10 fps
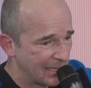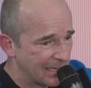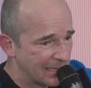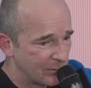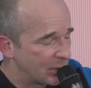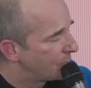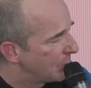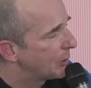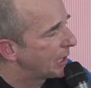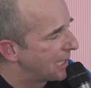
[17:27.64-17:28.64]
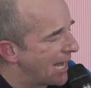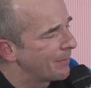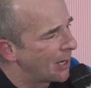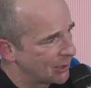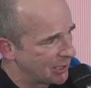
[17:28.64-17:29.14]
we
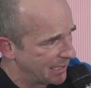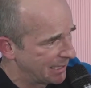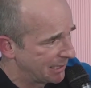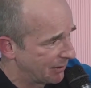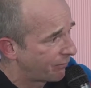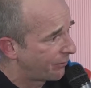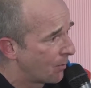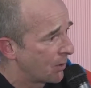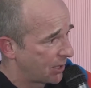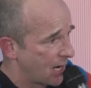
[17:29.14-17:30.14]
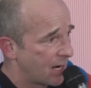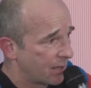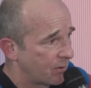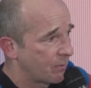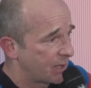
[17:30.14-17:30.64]
reclaim our cities from the
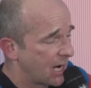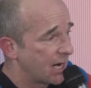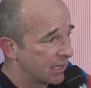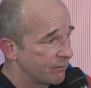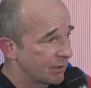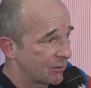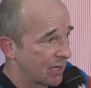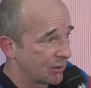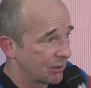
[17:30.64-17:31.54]
car infrastructures.